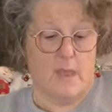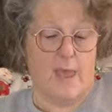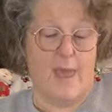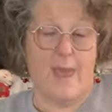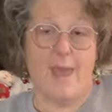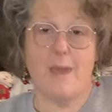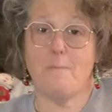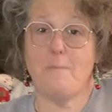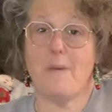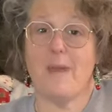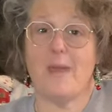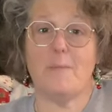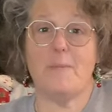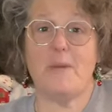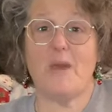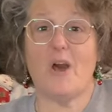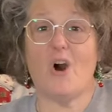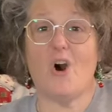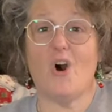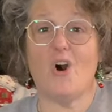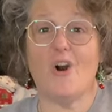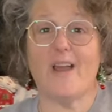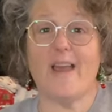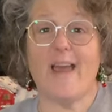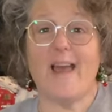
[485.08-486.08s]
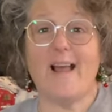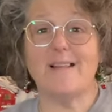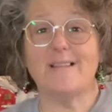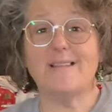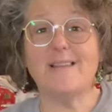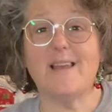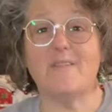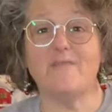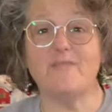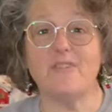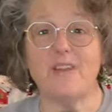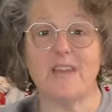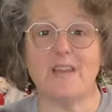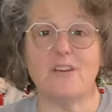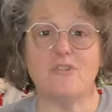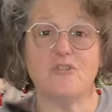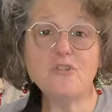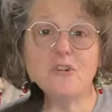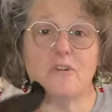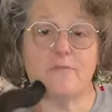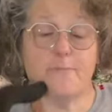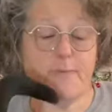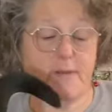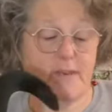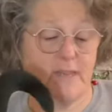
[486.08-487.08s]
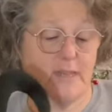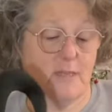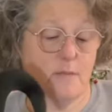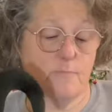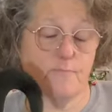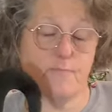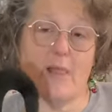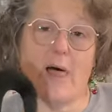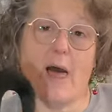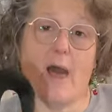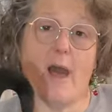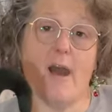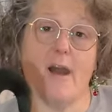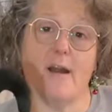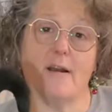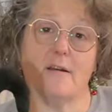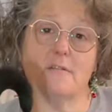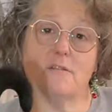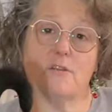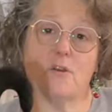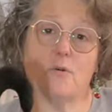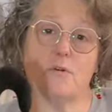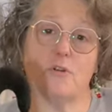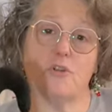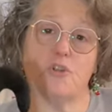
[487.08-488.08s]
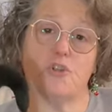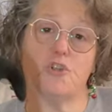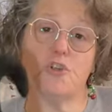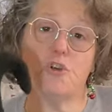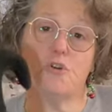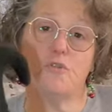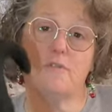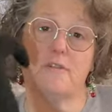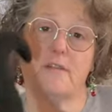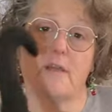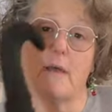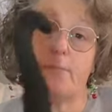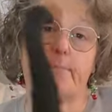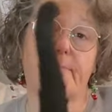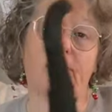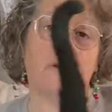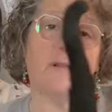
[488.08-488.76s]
And maybe all cats have dandruff, but he's black, so it shows up a